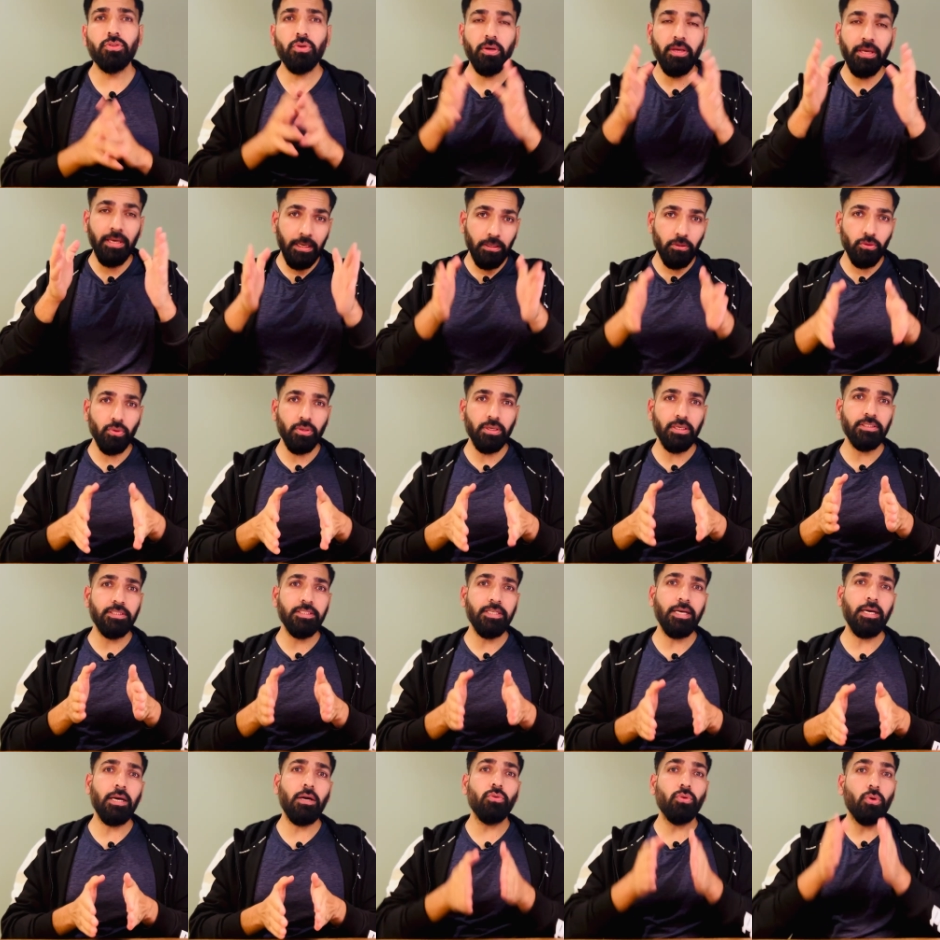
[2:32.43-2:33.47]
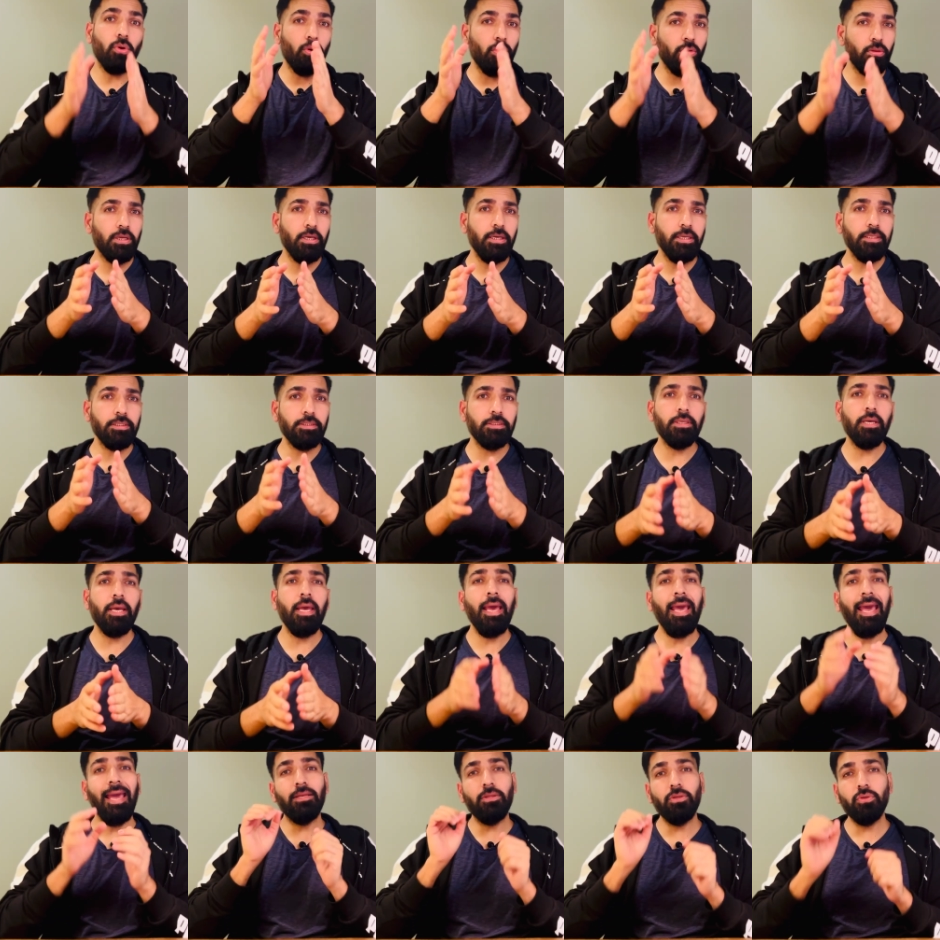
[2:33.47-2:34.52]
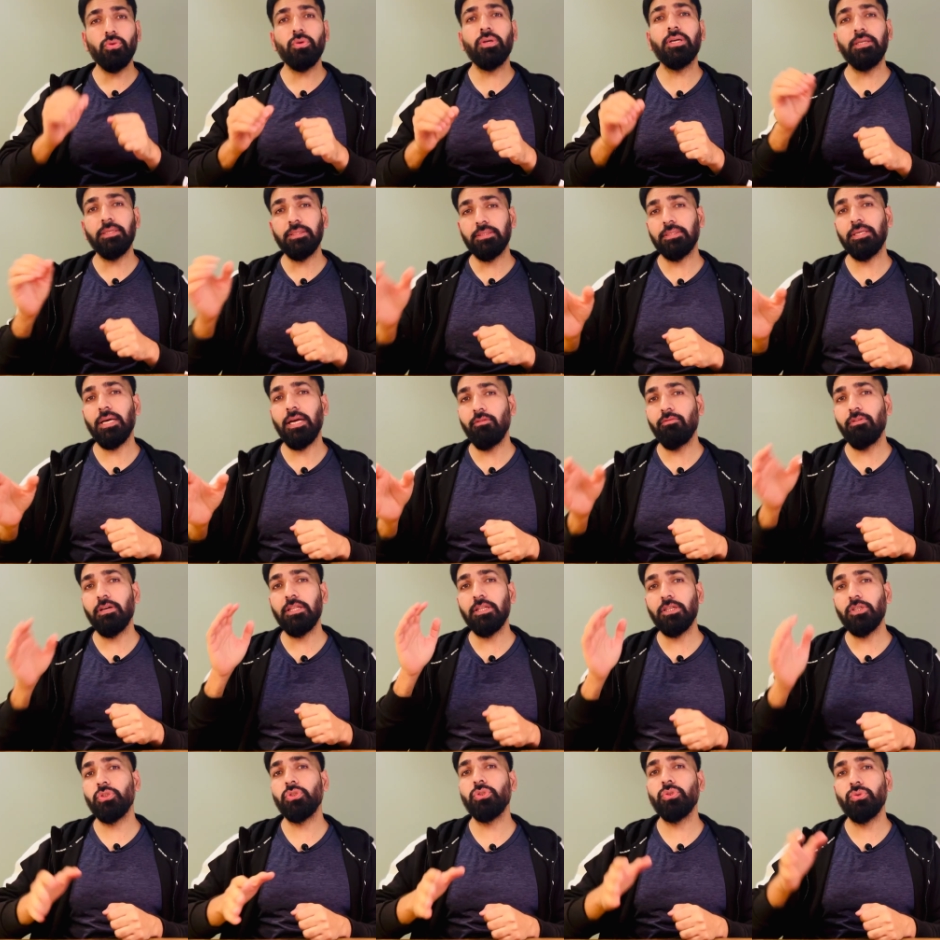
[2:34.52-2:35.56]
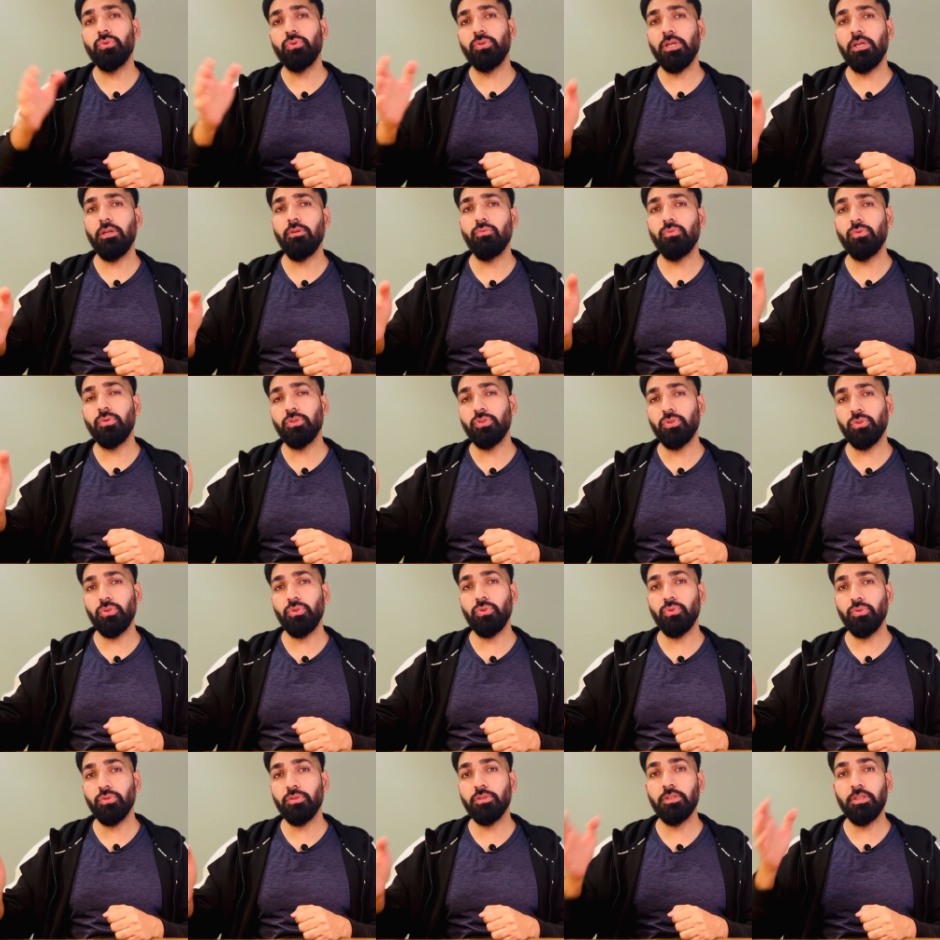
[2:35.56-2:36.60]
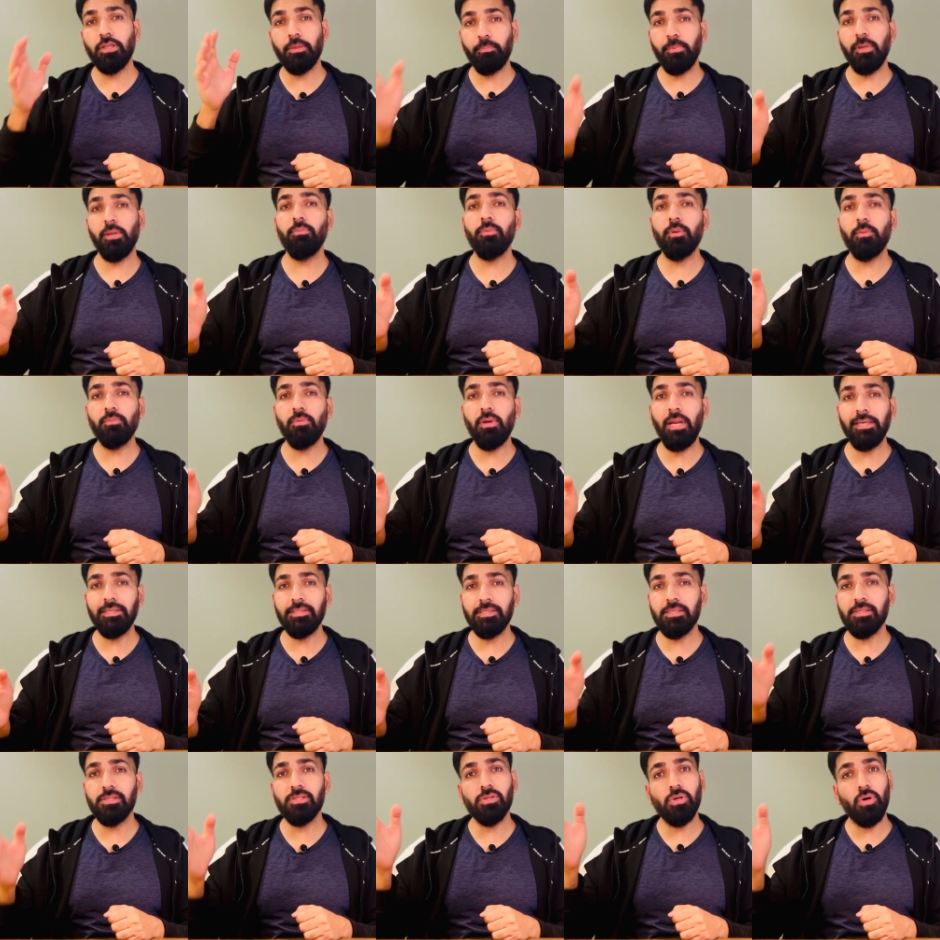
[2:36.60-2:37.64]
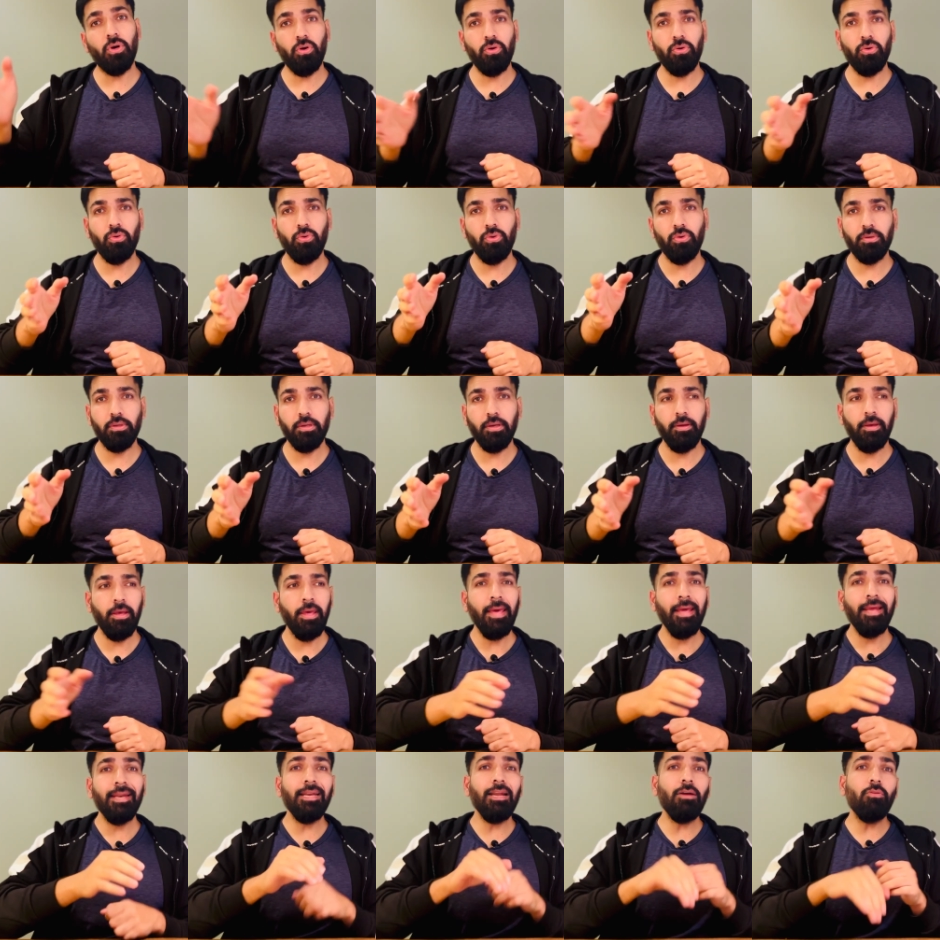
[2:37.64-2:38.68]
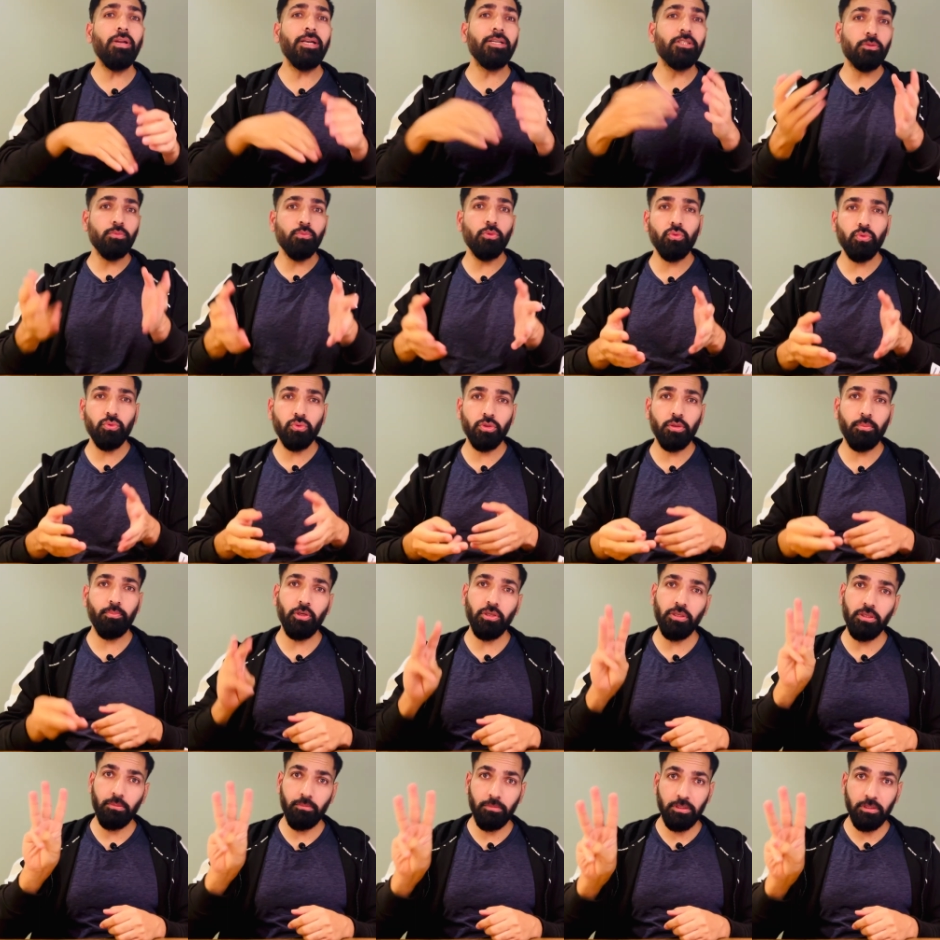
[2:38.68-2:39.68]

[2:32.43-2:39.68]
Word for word: here you can check out all the list and you can decide whether you really want to use the Premium license or not. Now let's move to the point number